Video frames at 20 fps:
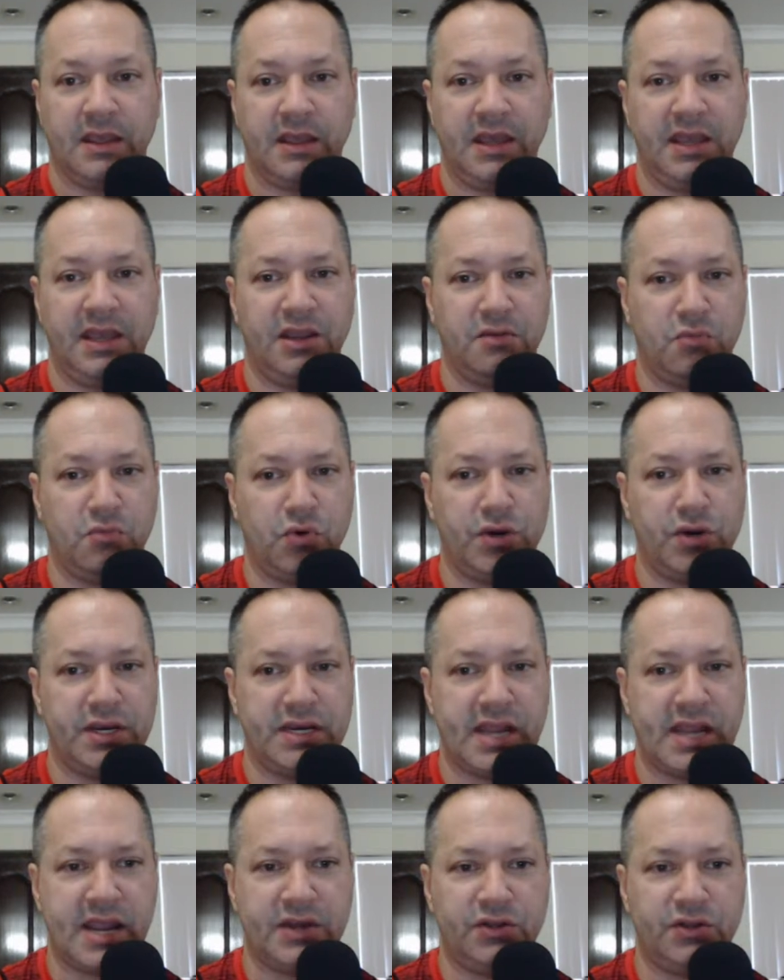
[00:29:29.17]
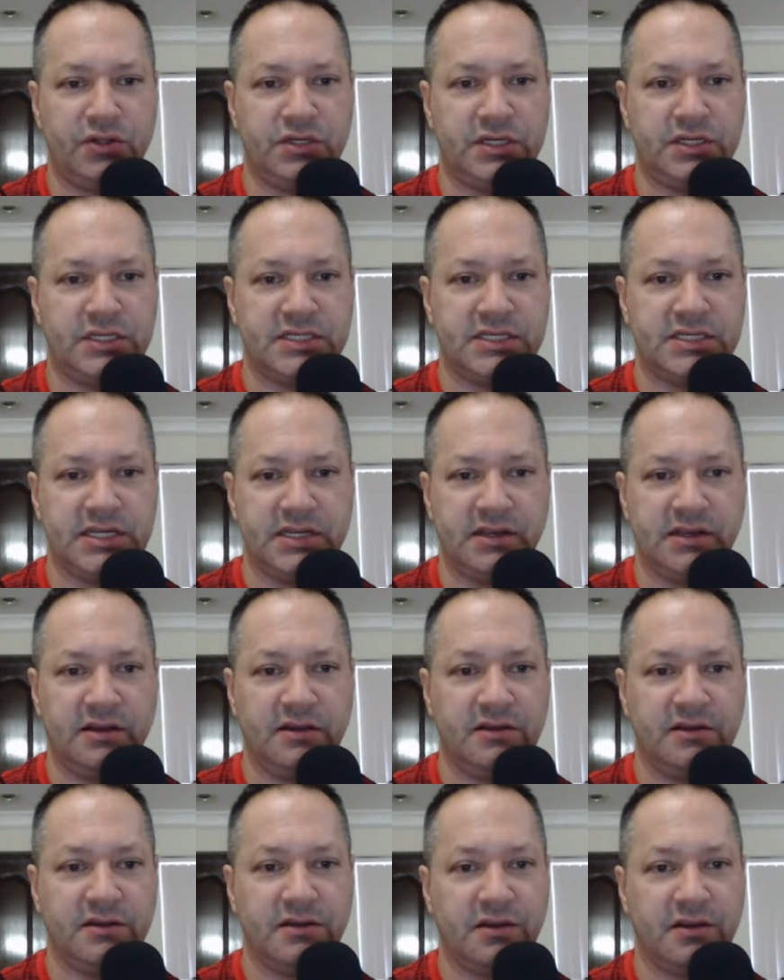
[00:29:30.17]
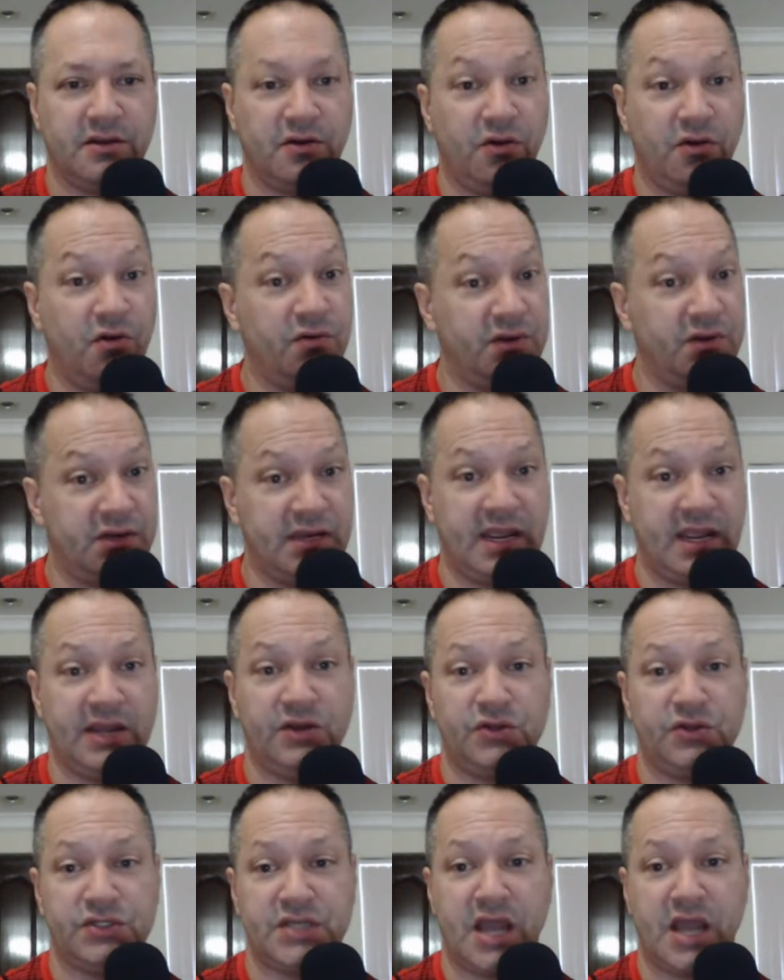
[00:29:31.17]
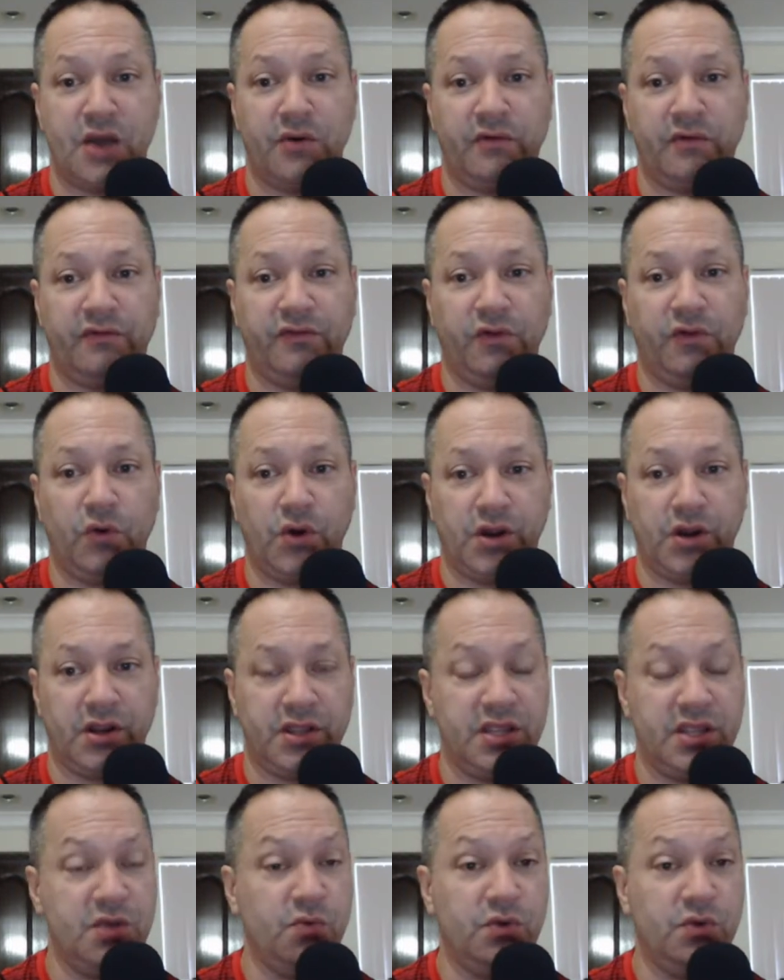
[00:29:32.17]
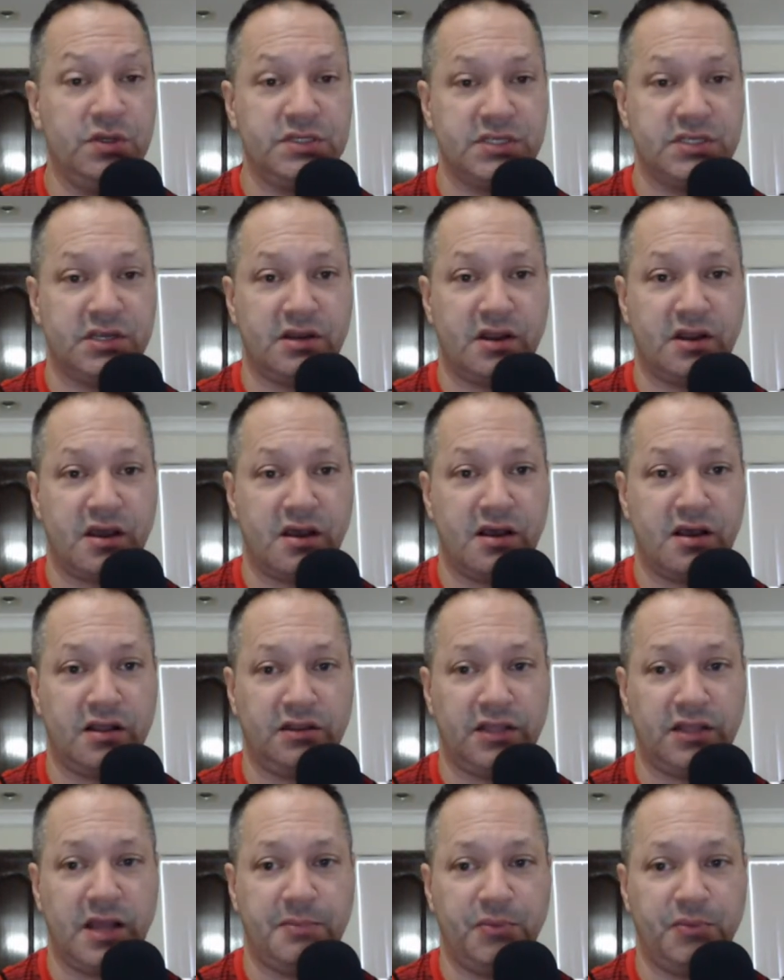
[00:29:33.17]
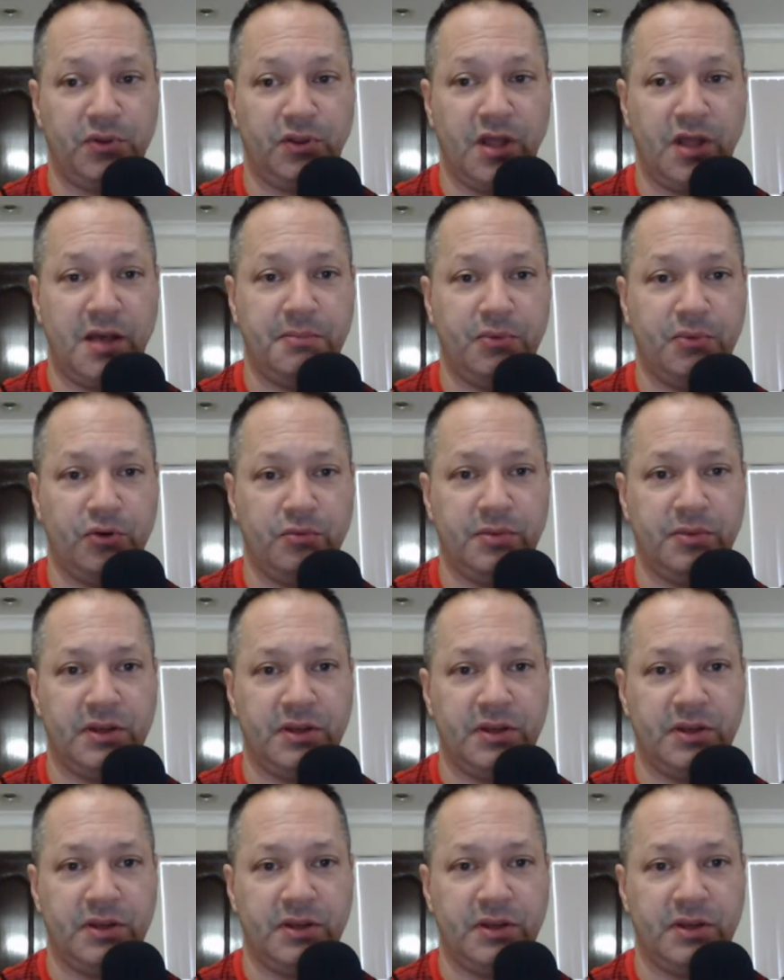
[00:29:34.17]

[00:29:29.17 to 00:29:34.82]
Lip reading: Hey, good morning, Daniel. Good to see you. Oh, Daniel's now in Florida. He was in Lapu-Lapu,